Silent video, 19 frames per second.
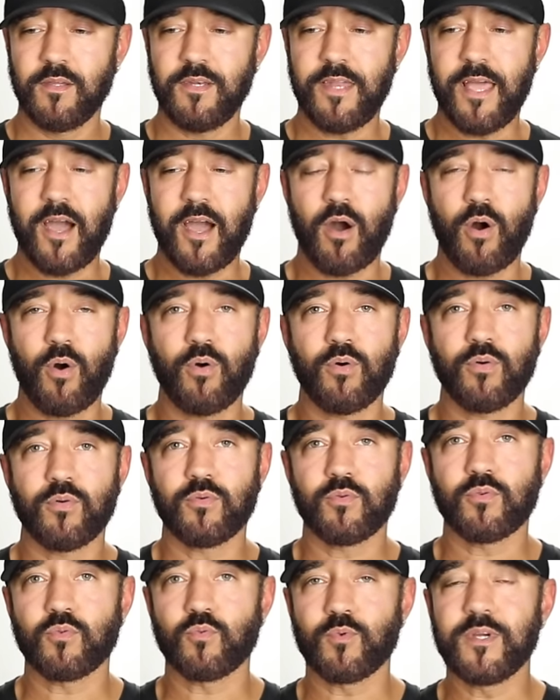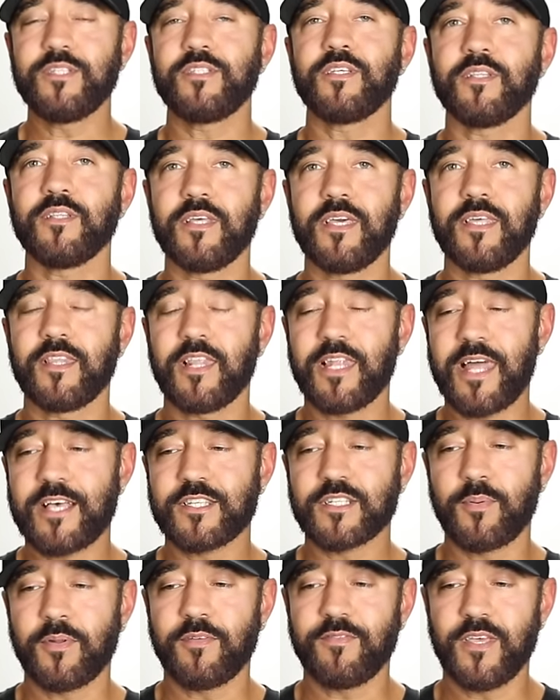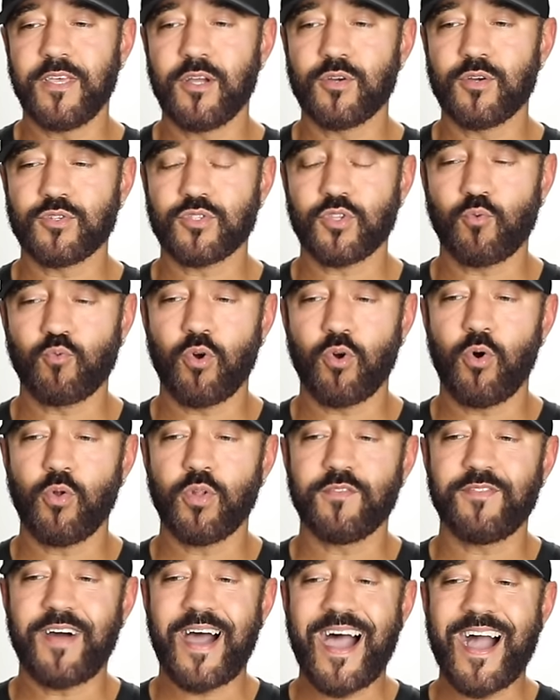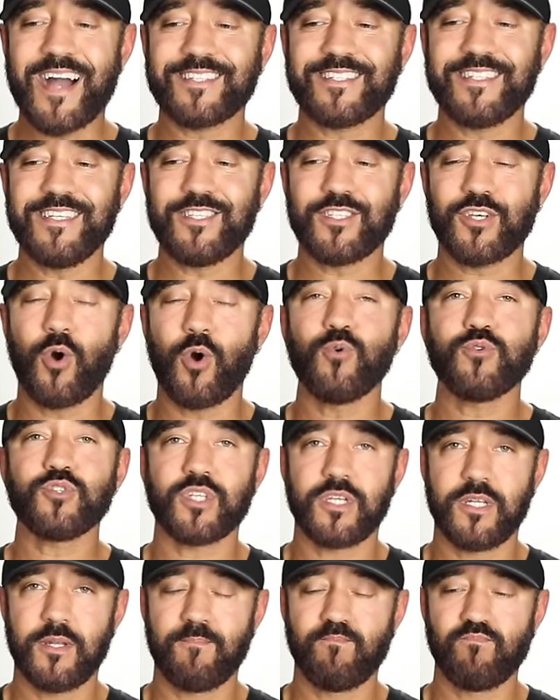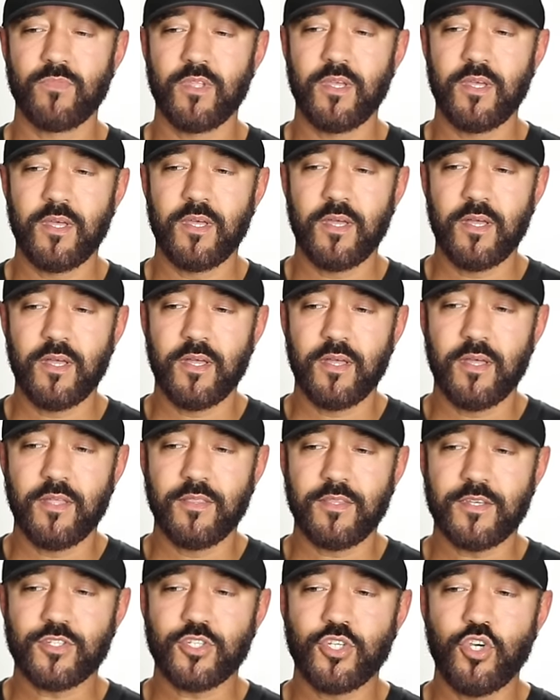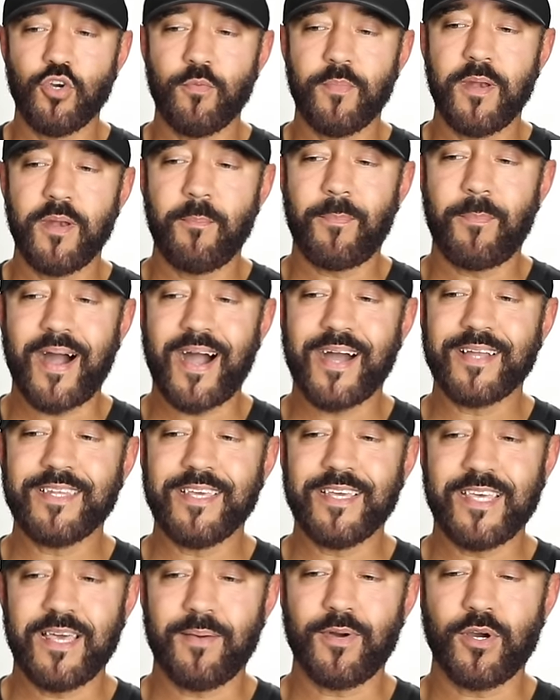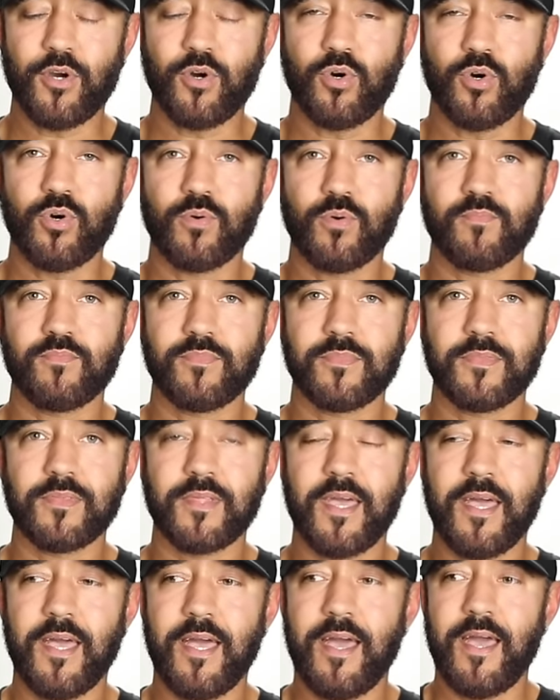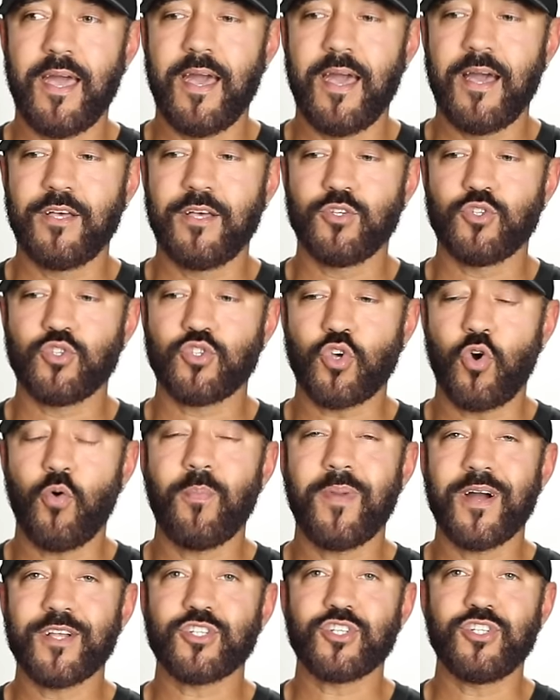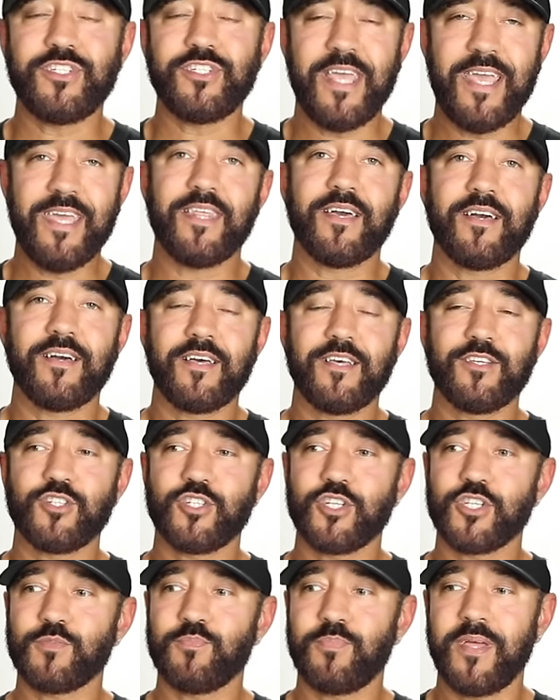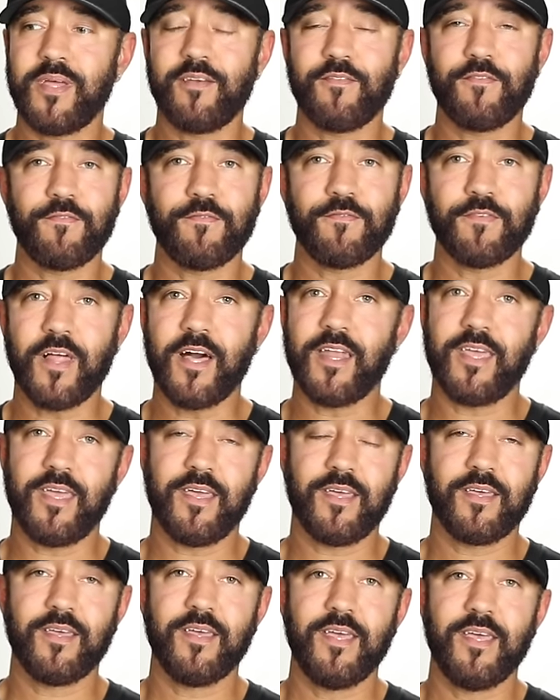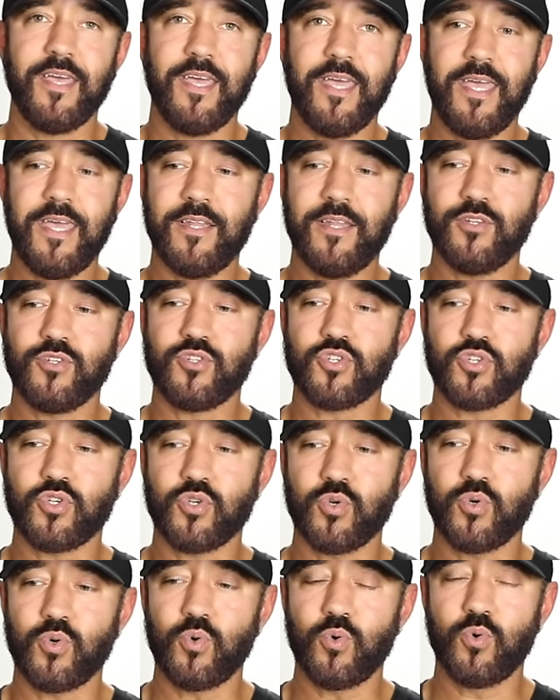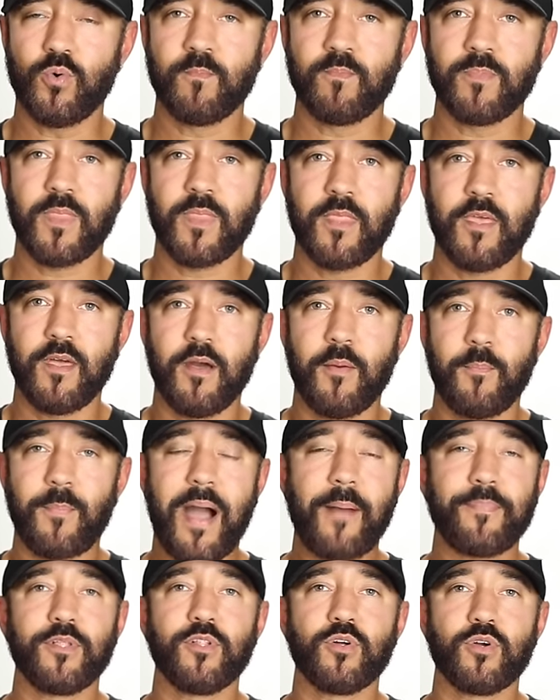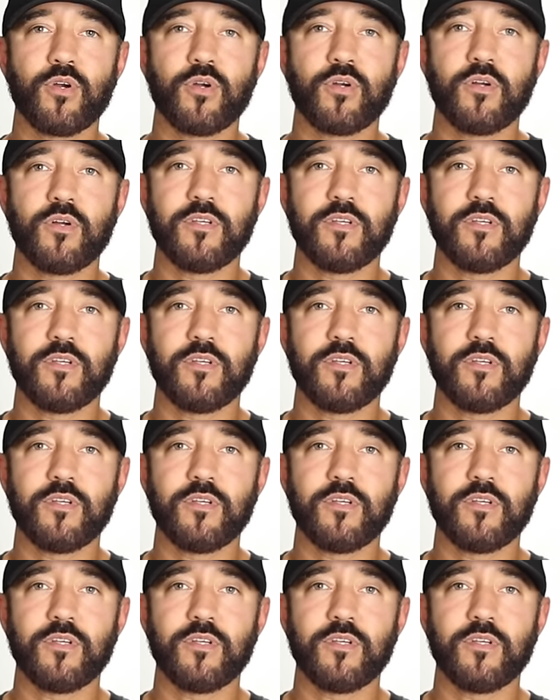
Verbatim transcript: Now, Recently, in the last couple of years, the role of oxytocin, this human bonding chemical, so much data has just been flooding into popular